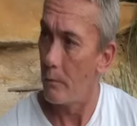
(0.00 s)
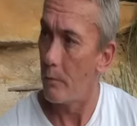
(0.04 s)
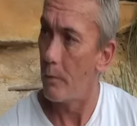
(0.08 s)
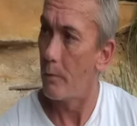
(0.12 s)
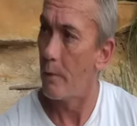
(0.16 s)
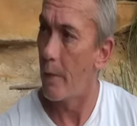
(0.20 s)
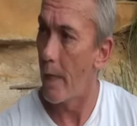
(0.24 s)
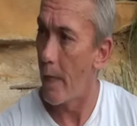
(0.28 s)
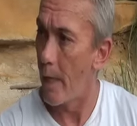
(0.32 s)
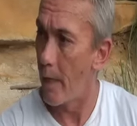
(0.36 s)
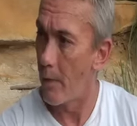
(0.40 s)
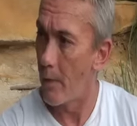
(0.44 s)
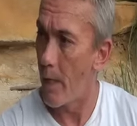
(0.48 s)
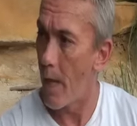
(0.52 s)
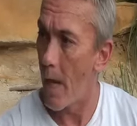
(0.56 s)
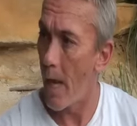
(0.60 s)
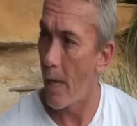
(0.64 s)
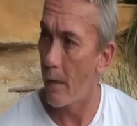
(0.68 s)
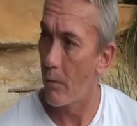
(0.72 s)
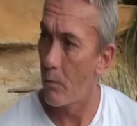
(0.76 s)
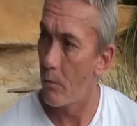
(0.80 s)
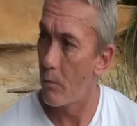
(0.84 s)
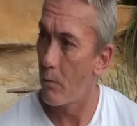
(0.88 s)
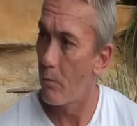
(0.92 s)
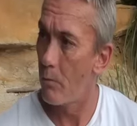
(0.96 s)
thing. Yeah, the
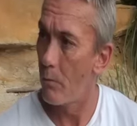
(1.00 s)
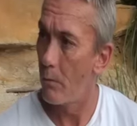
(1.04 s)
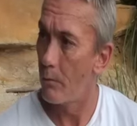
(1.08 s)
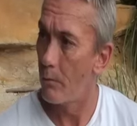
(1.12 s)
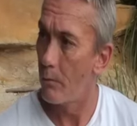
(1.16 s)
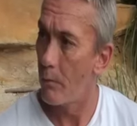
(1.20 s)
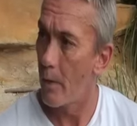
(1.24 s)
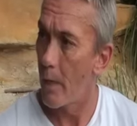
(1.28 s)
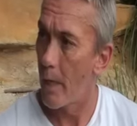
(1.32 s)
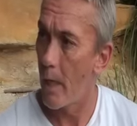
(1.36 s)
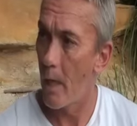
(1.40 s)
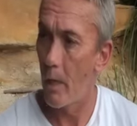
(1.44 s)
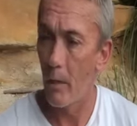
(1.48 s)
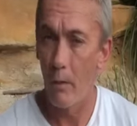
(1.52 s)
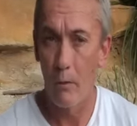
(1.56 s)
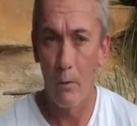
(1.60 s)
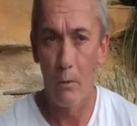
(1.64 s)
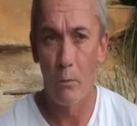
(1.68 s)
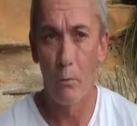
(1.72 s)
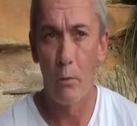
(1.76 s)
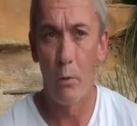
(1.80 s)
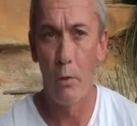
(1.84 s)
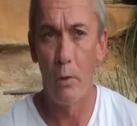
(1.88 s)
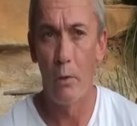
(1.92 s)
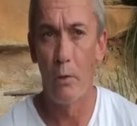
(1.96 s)
axle. Yeah. Out of
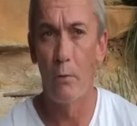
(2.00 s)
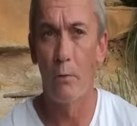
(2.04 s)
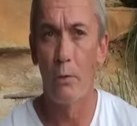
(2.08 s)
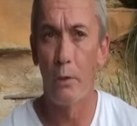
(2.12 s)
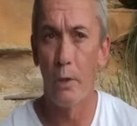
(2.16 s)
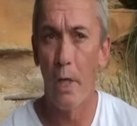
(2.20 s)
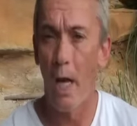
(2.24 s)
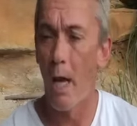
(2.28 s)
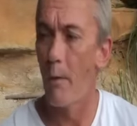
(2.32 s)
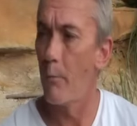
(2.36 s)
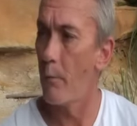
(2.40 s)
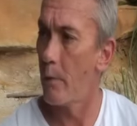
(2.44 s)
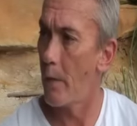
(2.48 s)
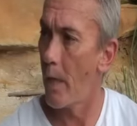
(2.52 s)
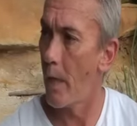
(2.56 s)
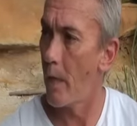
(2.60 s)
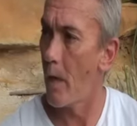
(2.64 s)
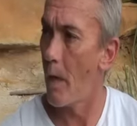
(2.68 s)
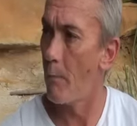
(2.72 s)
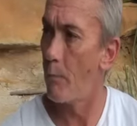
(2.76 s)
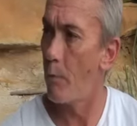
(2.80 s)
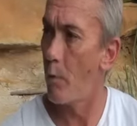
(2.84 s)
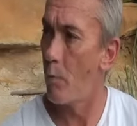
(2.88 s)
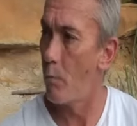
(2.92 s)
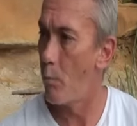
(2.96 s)
the wheel, sharpen that
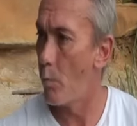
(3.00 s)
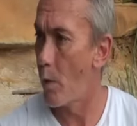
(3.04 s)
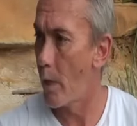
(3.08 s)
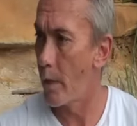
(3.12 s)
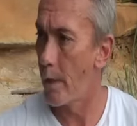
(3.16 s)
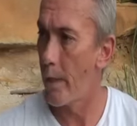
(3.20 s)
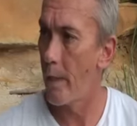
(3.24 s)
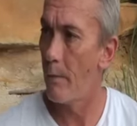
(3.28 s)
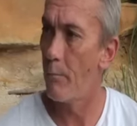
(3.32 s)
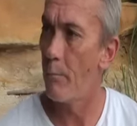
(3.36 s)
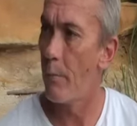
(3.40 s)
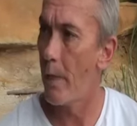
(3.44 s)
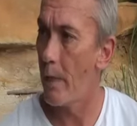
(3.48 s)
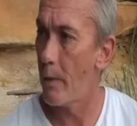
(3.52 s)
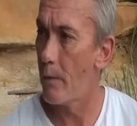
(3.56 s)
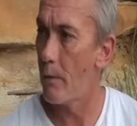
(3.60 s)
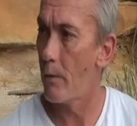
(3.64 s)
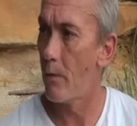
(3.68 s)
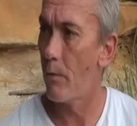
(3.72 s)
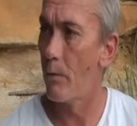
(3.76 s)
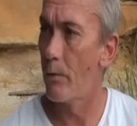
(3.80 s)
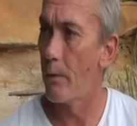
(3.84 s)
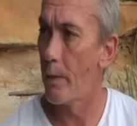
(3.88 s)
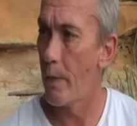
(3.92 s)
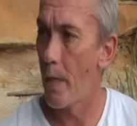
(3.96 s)
up on one end, bend
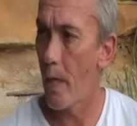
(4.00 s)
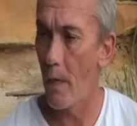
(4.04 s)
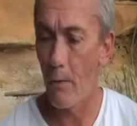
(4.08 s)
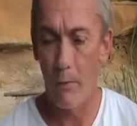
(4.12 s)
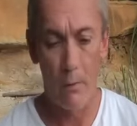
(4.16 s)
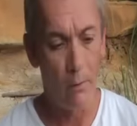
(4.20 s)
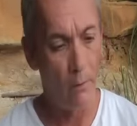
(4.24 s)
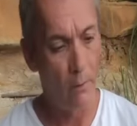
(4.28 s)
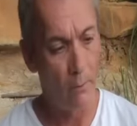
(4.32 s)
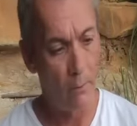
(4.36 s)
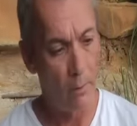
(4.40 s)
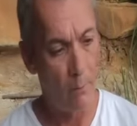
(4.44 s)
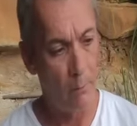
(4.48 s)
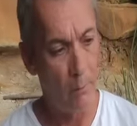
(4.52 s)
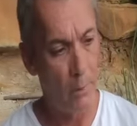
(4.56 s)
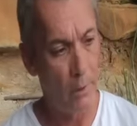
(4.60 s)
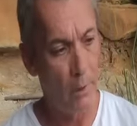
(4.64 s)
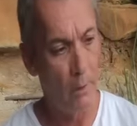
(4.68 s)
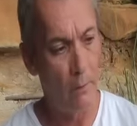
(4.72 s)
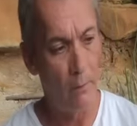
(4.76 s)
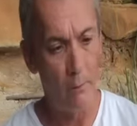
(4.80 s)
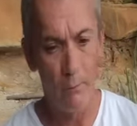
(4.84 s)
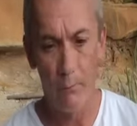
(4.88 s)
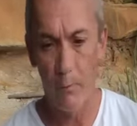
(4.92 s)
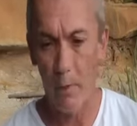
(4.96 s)
it on the other. It's a
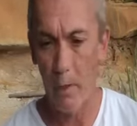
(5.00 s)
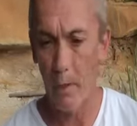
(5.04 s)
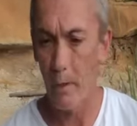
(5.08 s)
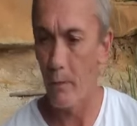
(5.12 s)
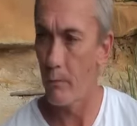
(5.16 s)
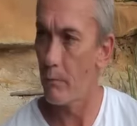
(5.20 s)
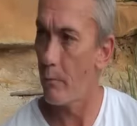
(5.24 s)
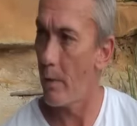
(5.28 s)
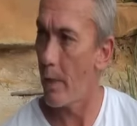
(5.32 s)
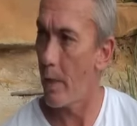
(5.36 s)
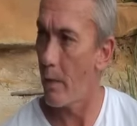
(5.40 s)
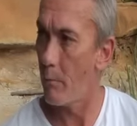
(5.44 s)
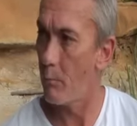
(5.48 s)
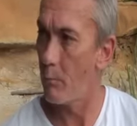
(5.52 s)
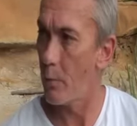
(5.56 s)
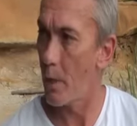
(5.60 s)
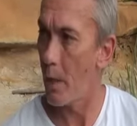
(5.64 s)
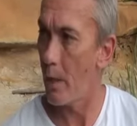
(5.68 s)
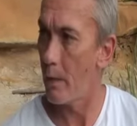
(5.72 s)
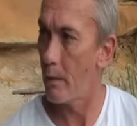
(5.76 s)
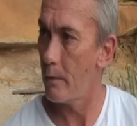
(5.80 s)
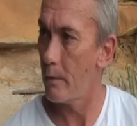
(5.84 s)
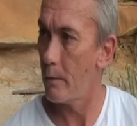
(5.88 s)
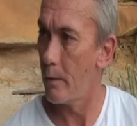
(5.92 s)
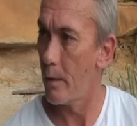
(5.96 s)
big fucking round
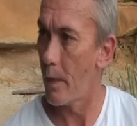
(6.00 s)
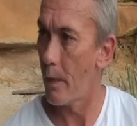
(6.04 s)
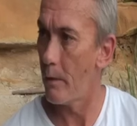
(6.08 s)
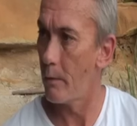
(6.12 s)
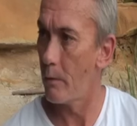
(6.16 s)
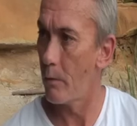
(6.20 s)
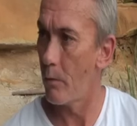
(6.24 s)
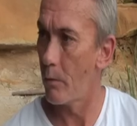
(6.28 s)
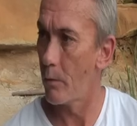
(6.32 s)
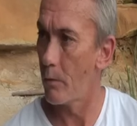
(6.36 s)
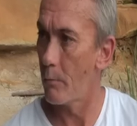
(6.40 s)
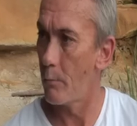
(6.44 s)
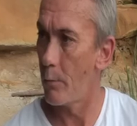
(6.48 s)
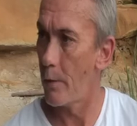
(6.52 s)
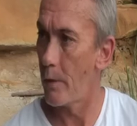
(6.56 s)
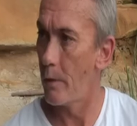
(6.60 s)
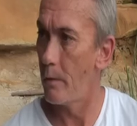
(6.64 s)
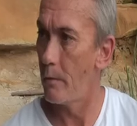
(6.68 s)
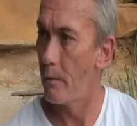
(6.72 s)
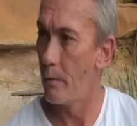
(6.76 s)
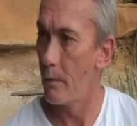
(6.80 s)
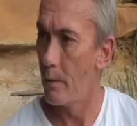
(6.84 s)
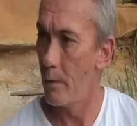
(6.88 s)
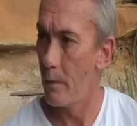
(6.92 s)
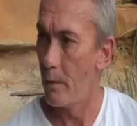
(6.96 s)
blade, you know, like a big
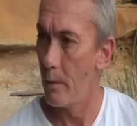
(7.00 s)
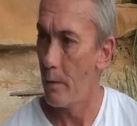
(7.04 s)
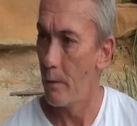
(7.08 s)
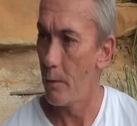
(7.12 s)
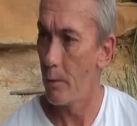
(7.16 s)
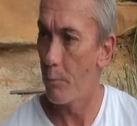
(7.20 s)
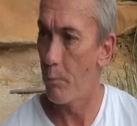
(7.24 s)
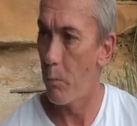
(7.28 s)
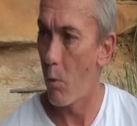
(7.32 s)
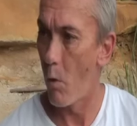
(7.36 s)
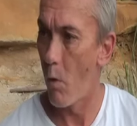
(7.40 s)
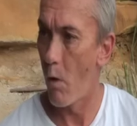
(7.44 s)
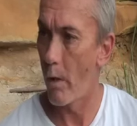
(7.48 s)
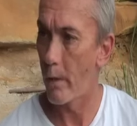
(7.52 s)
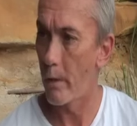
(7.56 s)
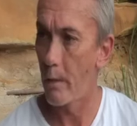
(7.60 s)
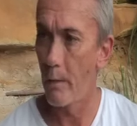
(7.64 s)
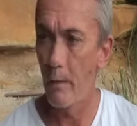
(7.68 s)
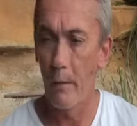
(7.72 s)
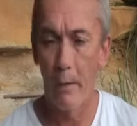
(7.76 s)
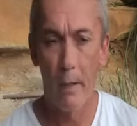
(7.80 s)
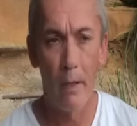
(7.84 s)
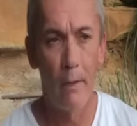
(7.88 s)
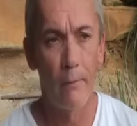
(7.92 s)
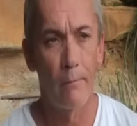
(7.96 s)
okay. spike,
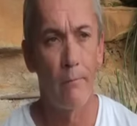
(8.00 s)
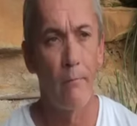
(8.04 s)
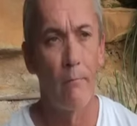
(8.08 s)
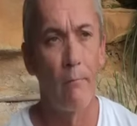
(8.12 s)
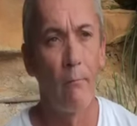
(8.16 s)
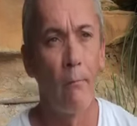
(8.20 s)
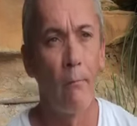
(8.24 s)
you know.